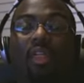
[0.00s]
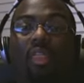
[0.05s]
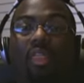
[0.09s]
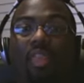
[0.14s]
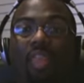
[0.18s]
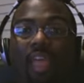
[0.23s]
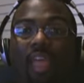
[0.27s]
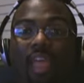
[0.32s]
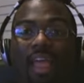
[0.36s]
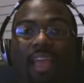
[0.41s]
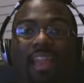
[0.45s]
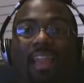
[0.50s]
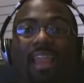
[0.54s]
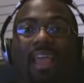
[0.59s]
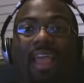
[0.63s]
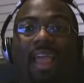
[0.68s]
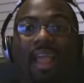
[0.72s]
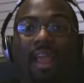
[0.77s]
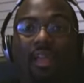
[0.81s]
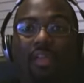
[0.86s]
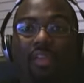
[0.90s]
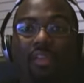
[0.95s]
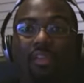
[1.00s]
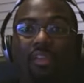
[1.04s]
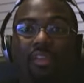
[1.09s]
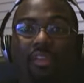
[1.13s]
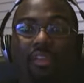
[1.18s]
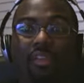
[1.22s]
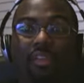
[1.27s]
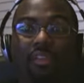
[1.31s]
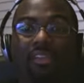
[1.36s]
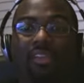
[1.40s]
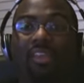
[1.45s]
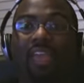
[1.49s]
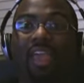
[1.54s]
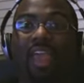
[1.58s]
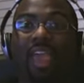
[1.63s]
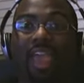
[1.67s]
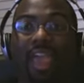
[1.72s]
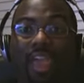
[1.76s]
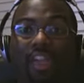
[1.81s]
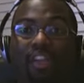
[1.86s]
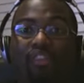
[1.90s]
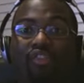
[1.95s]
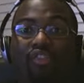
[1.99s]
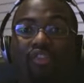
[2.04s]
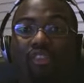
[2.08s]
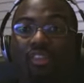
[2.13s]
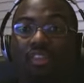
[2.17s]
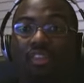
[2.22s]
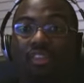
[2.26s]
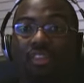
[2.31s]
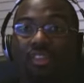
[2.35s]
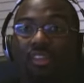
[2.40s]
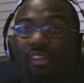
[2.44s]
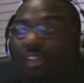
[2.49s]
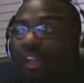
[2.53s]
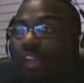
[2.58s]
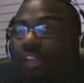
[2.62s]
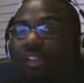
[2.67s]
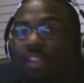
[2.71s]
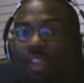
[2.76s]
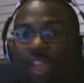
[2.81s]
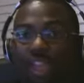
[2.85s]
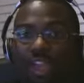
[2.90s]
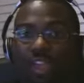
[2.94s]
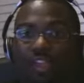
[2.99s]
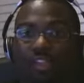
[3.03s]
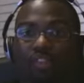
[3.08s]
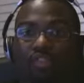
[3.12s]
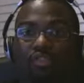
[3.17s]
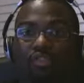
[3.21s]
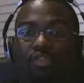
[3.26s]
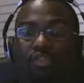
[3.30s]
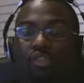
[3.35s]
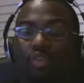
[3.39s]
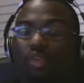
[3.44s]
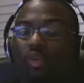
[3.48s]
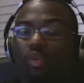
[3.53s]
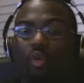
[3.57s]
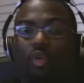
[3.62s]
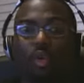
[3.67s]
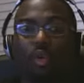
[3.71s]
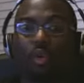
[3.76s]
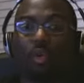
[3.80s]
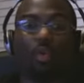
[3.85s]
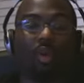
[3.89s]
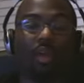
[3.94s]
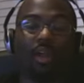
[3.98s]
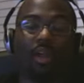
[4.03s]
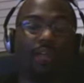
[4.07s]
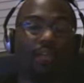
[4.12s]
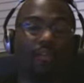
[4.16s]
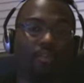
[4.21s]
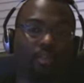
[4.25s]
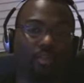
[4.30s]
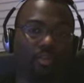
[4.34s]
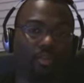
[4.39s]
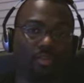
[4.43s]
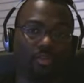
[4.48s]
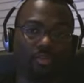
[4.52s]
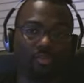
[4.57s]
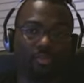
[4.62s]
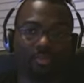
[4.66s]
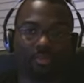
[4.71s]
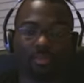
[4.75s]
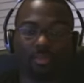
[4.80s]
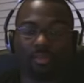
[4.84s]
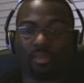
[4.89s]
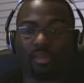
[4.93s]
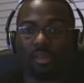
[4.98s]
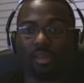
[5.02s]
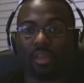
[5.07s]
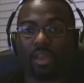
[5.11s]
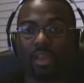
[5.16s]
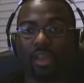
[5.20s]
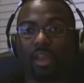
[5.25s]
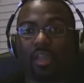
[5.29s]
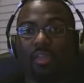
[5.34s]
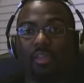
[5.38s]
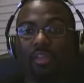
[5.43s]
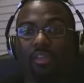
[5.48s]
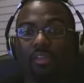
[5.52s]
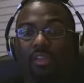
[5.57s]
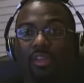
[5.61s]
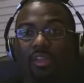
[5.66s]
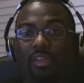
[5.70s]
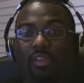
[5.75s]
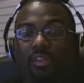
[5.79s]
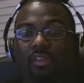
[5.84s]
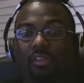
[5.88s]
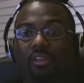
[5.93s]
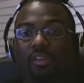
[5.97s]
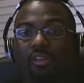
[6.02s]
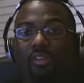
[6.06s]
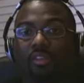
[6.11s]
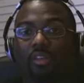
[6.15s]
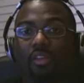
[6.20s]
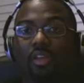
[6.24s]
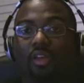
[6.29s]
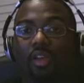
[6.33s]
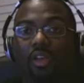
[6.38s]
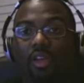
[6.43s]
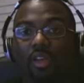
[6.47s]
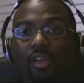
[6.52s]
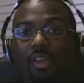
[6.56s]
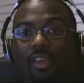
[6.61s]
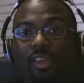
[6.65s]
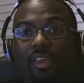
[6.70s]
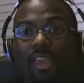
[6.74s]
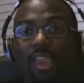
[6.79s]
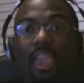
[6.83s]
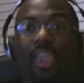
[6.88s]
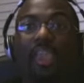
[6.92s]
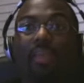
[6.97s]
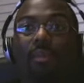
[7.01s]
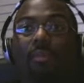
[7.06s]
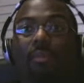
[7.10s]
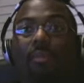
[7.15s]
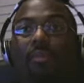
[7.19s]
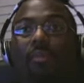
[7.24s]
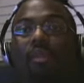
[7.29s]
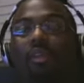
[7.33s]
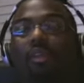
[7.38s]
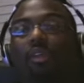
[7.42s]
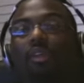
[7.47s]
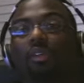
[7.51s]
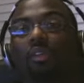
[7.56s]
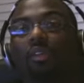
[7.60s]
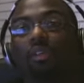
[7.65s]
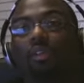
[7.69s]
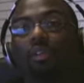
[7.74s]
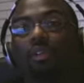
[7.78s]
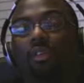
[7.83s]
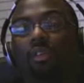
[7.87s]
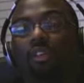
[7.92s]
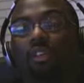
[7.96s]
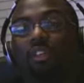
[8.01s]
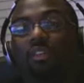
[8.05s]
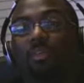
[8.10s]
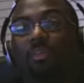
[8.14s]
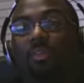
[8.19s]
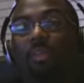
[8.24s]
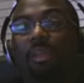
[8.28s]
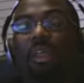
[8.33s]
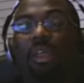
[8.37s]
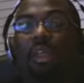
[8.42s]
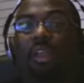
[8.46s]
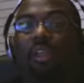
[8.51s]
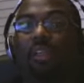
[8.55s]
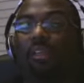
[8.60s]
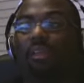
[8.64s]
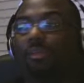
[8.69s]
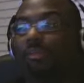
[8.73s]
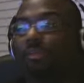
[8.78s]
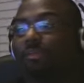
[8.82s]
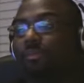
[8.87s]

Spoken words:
that athlete's actions inside the cage or wherever the athlete's game is played.